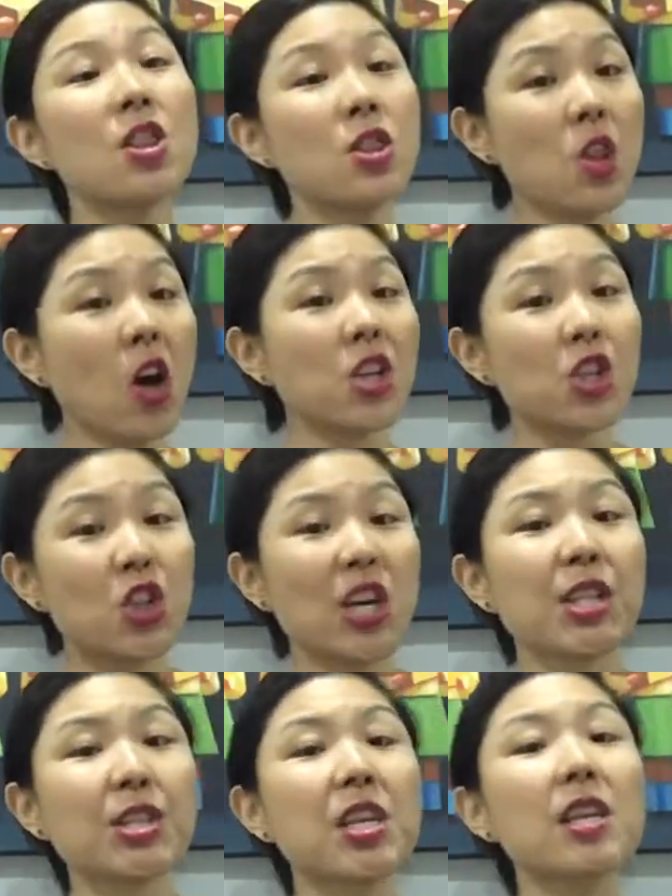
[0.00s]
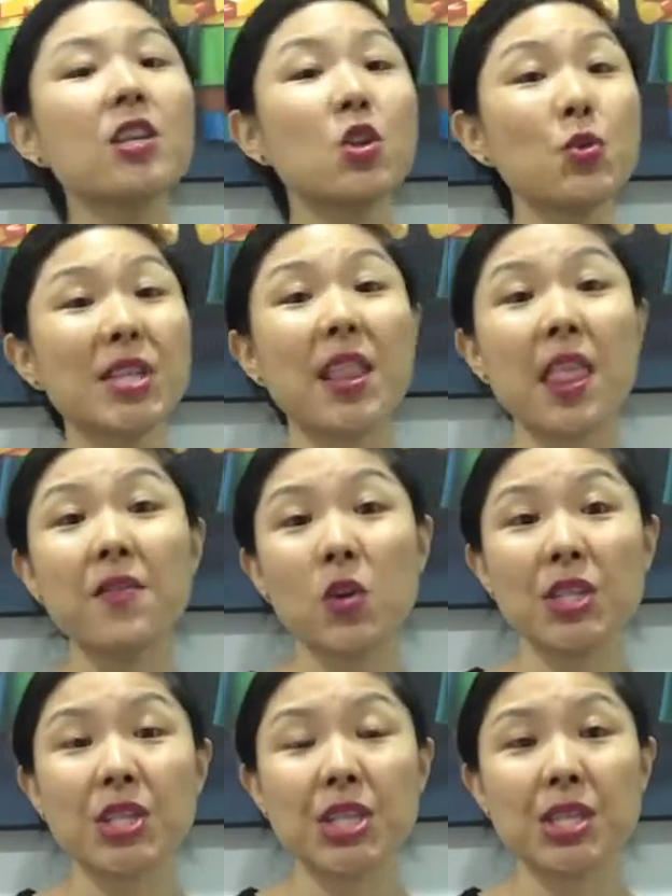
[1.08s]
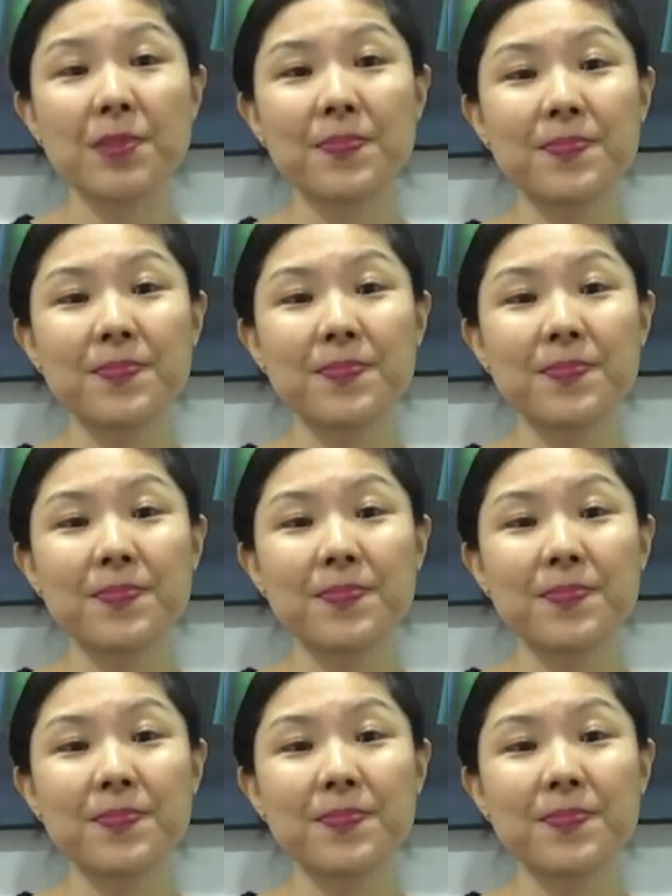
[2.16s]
not just using their voices.